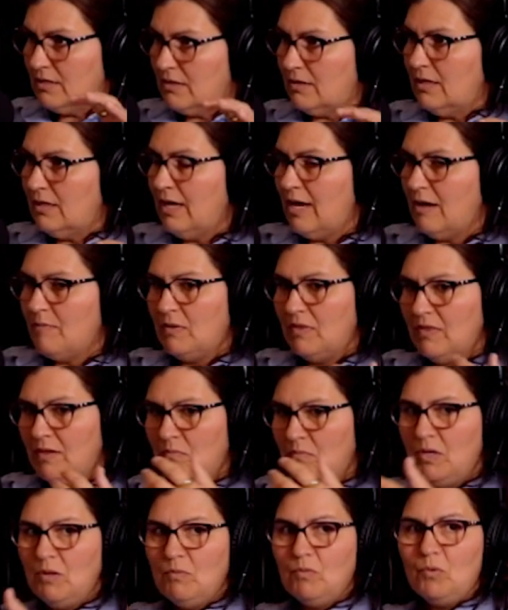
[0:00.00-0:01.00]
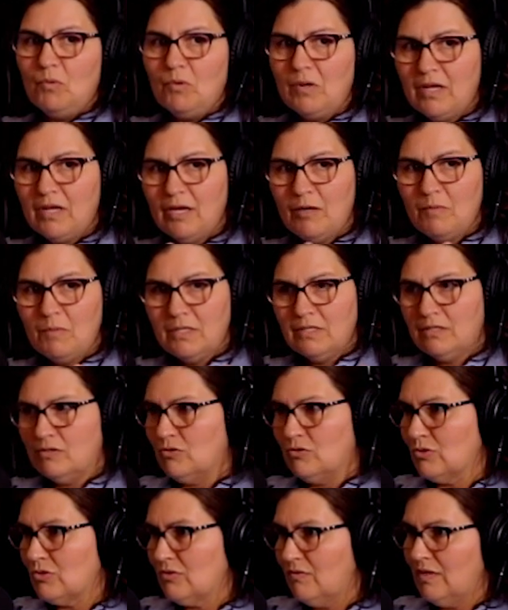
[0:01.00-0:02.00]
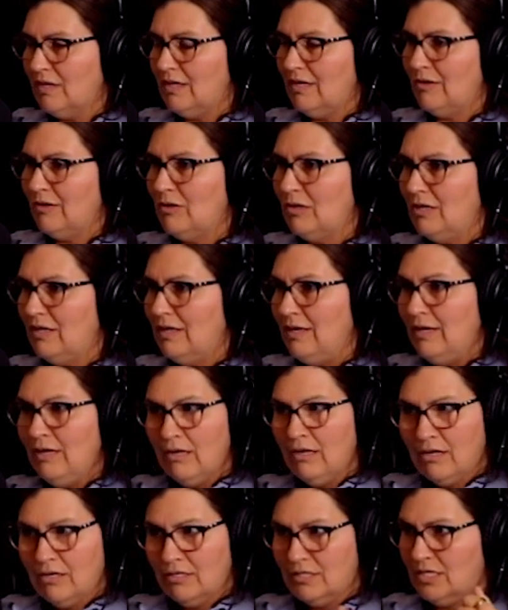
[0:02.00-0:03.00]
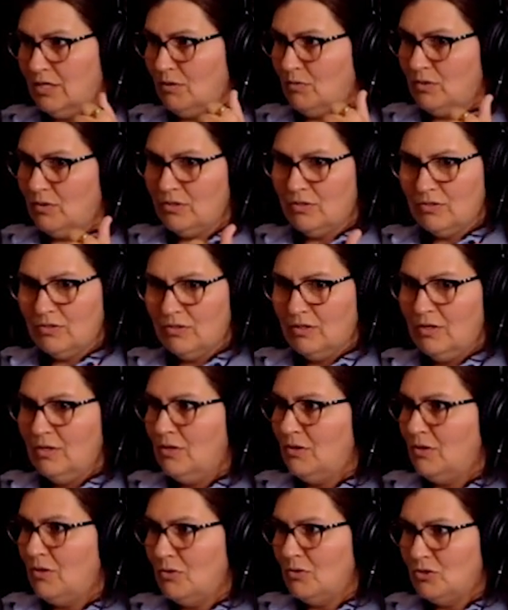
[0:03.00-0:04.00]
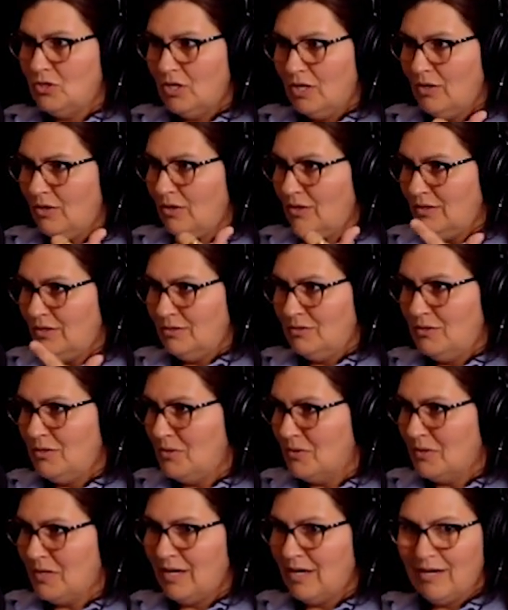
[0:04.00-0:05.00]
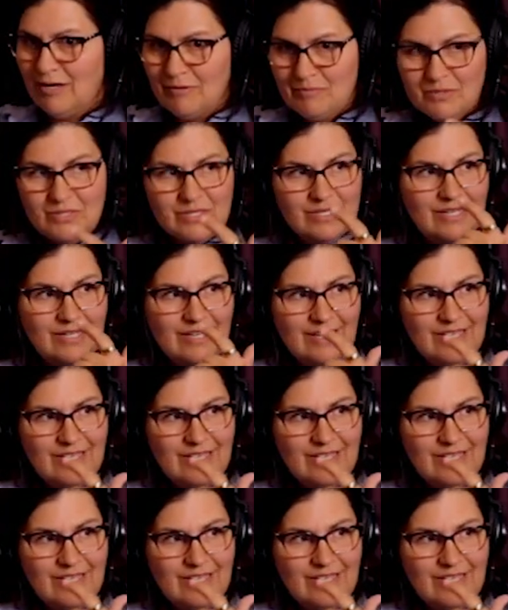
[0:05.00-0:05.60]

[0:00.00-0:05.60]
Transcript: that all happened that people were coming to Josephine County because there was no jail, no cops,